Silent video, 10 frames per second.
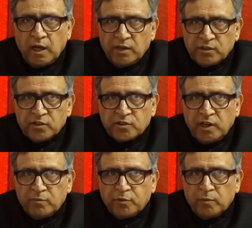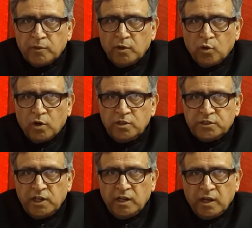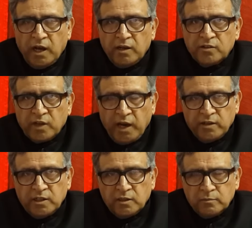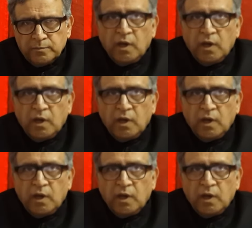has escaped from the local jail and is hiding